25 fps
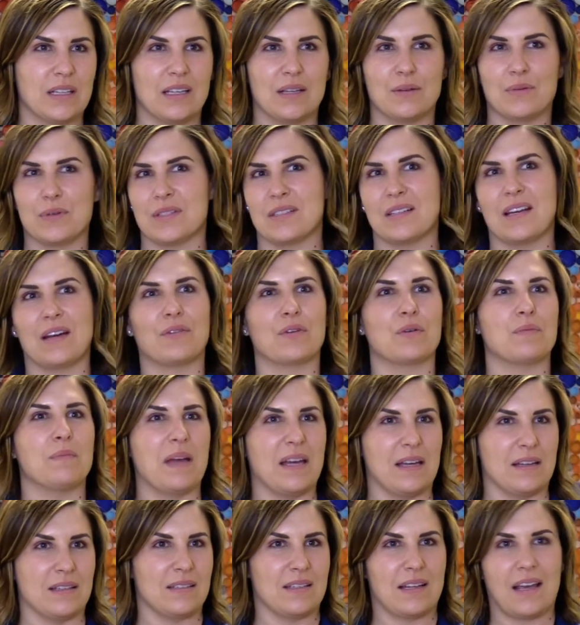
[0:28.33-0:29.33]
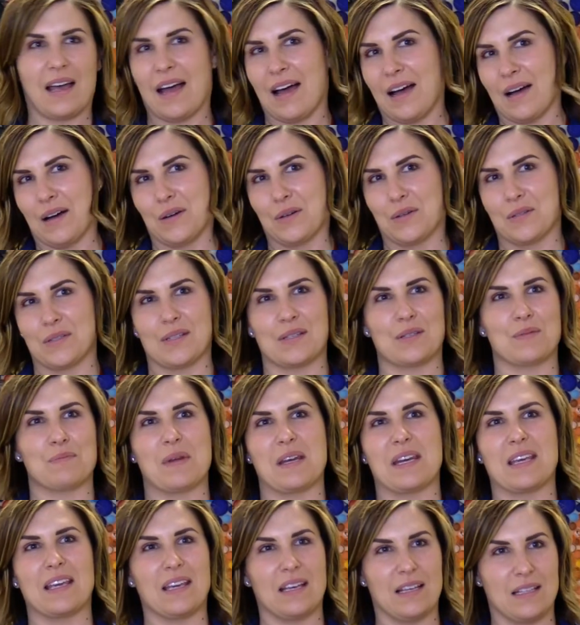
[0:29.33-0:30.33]
It was never meant to house as
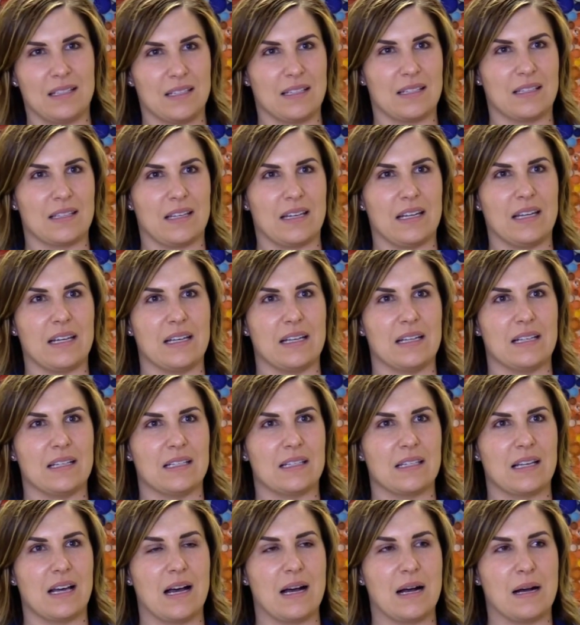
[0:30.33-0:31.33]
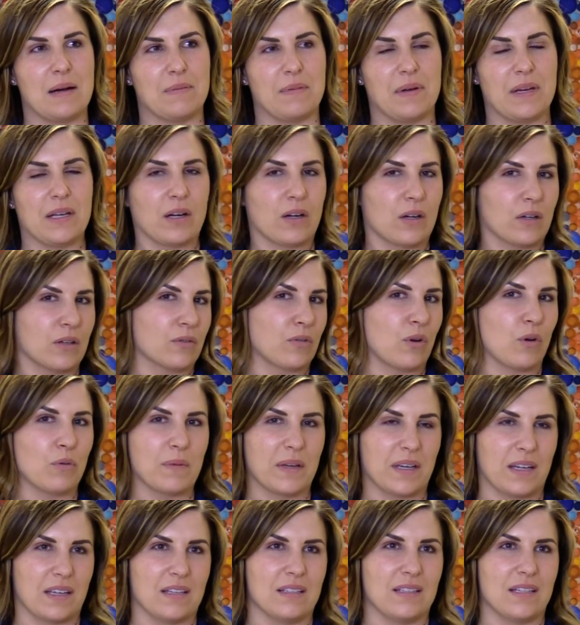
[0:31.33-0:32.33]
many kids as it is, um, and our
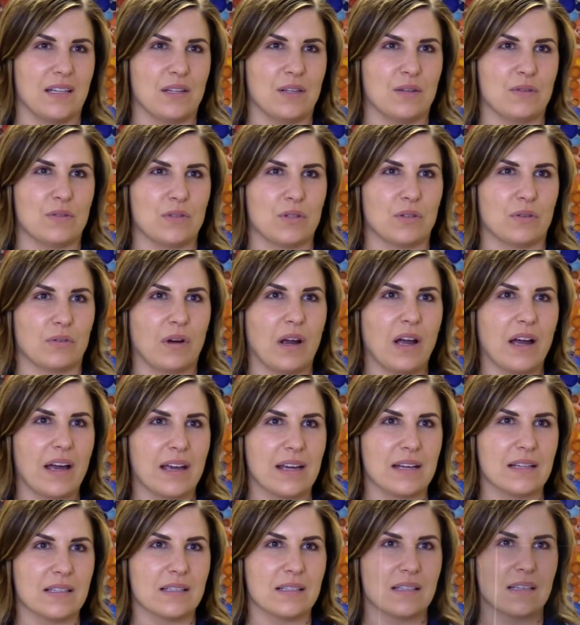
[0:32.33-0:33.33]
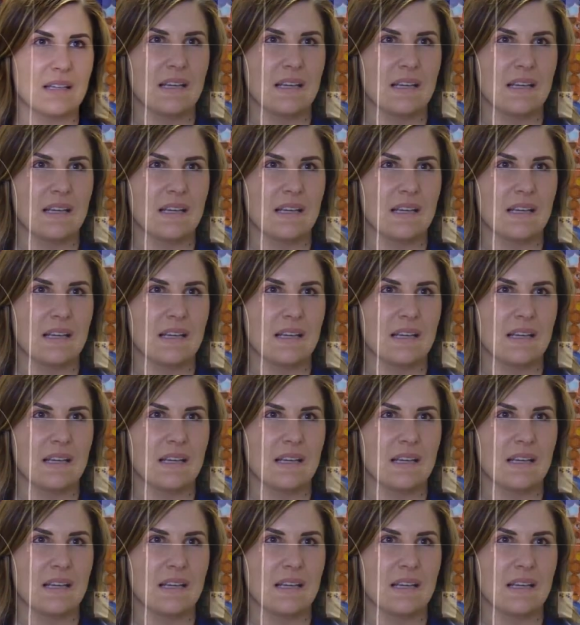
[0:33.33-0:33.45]
enrollment continues to rise.